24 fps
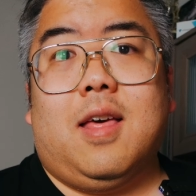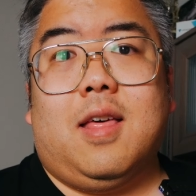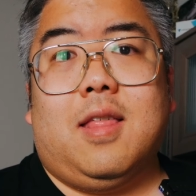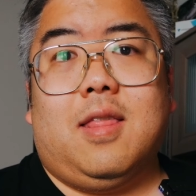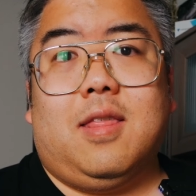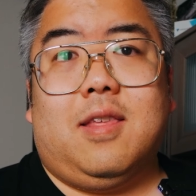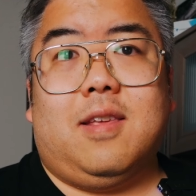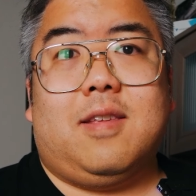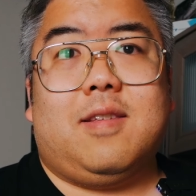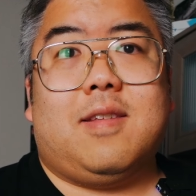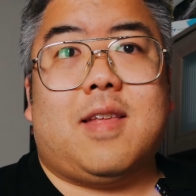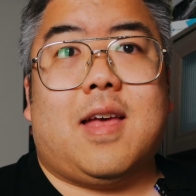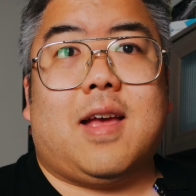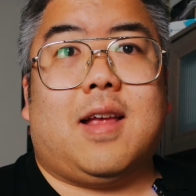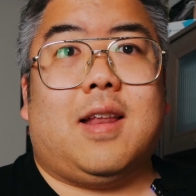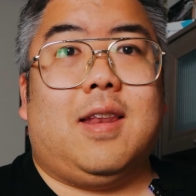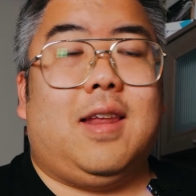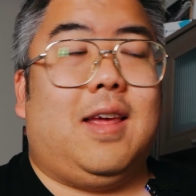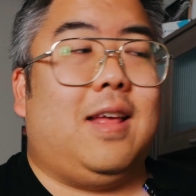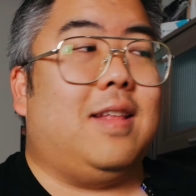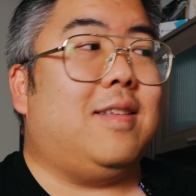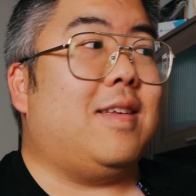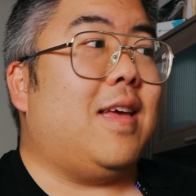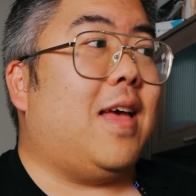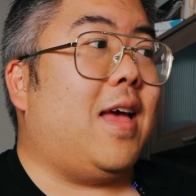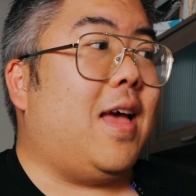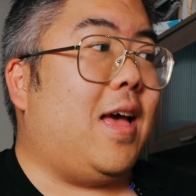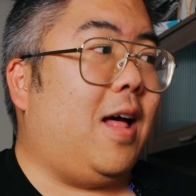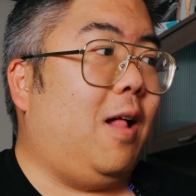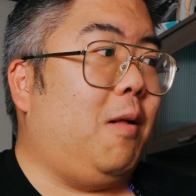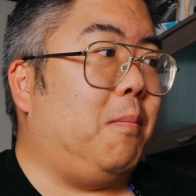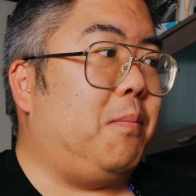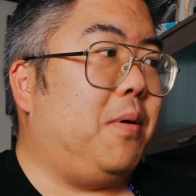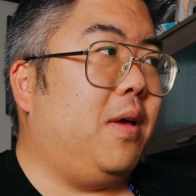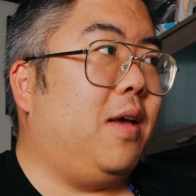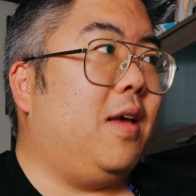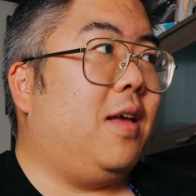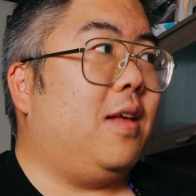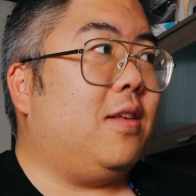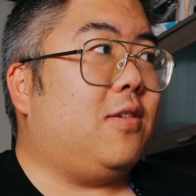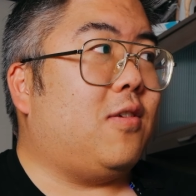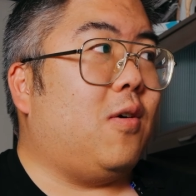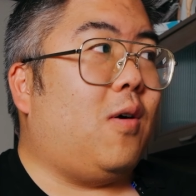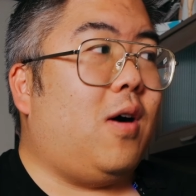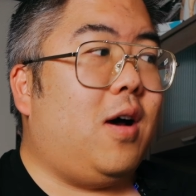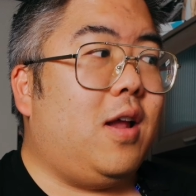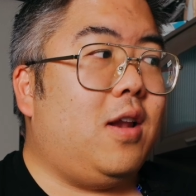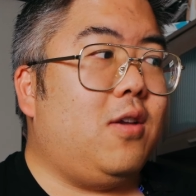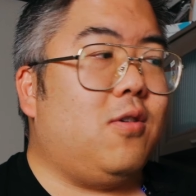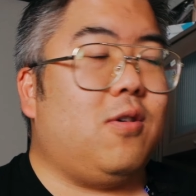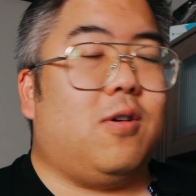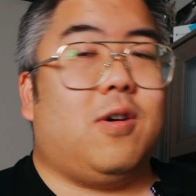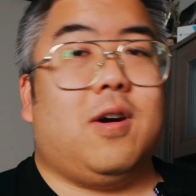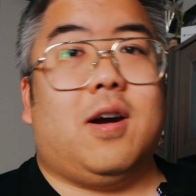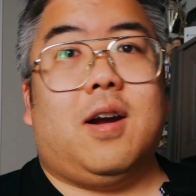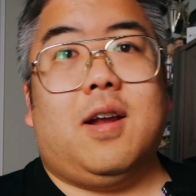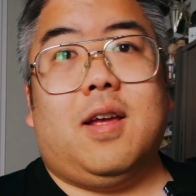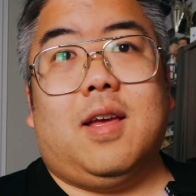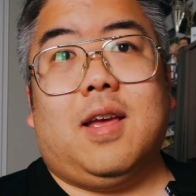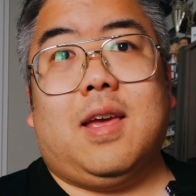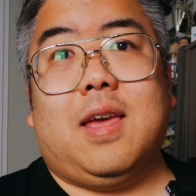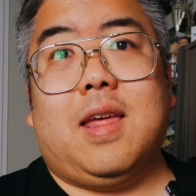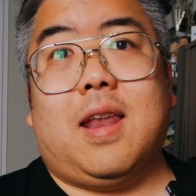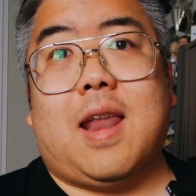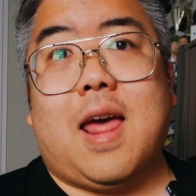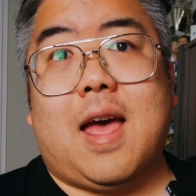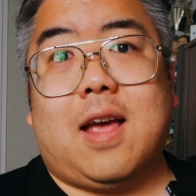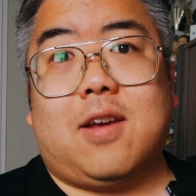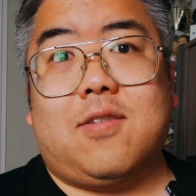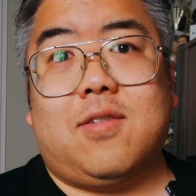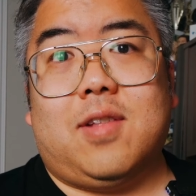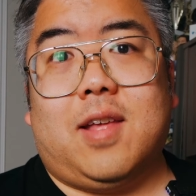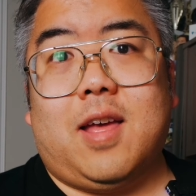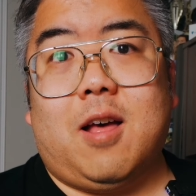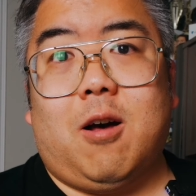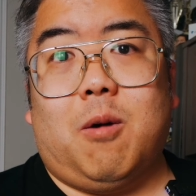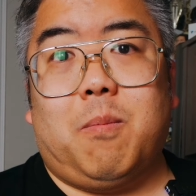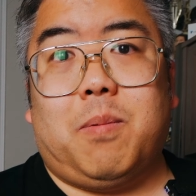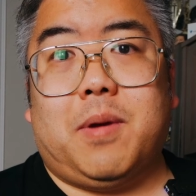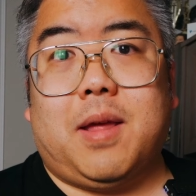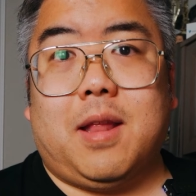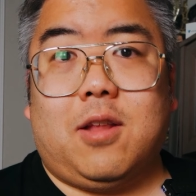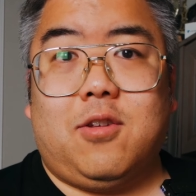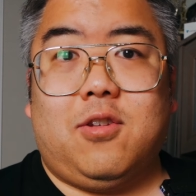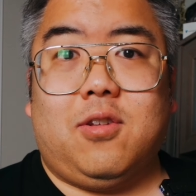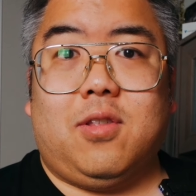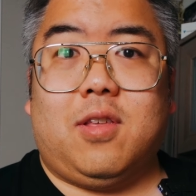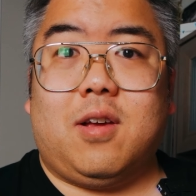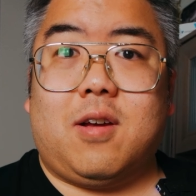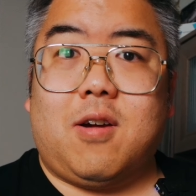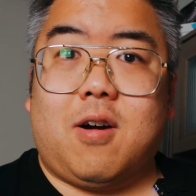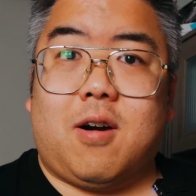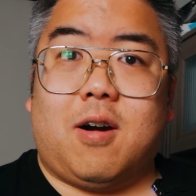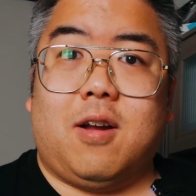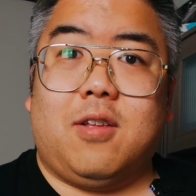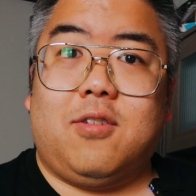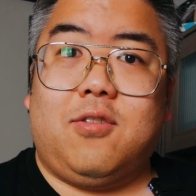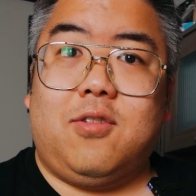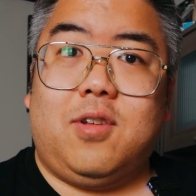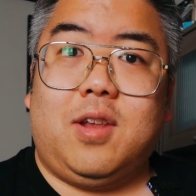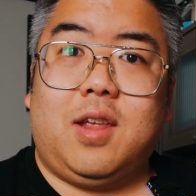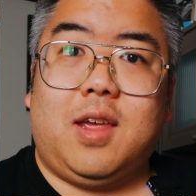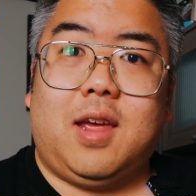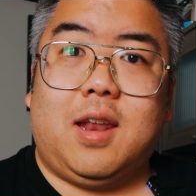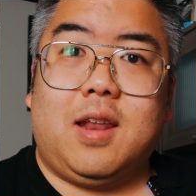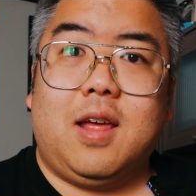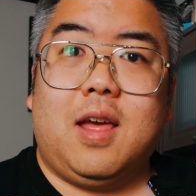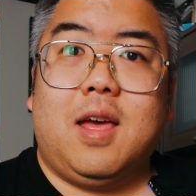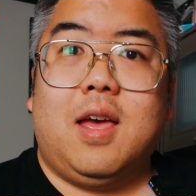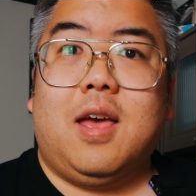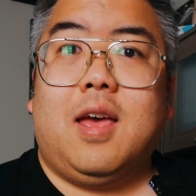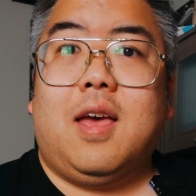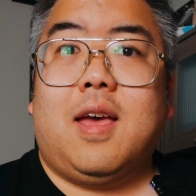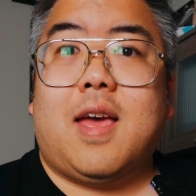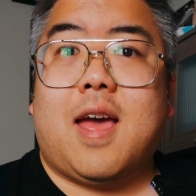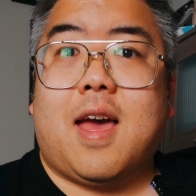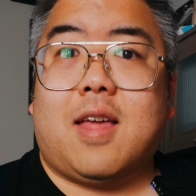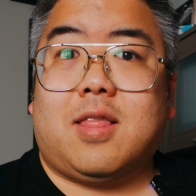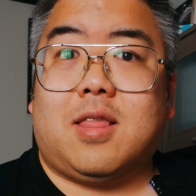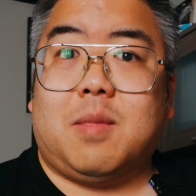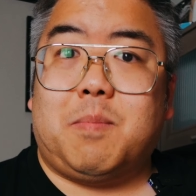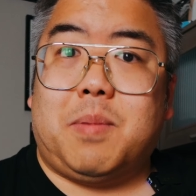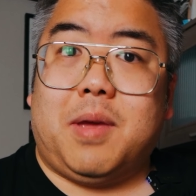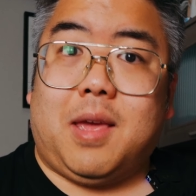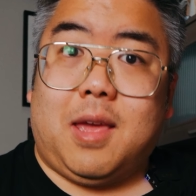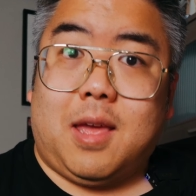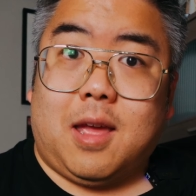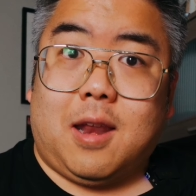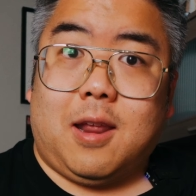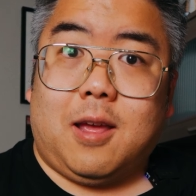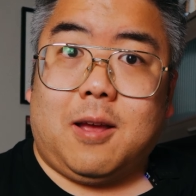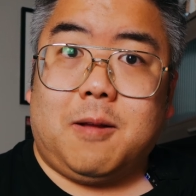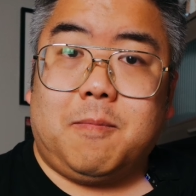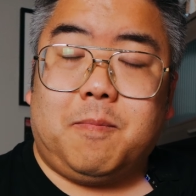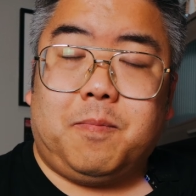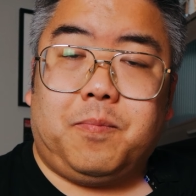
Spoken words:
This deck needs help. So Houndour can actually help get you the cards you need at the beginning.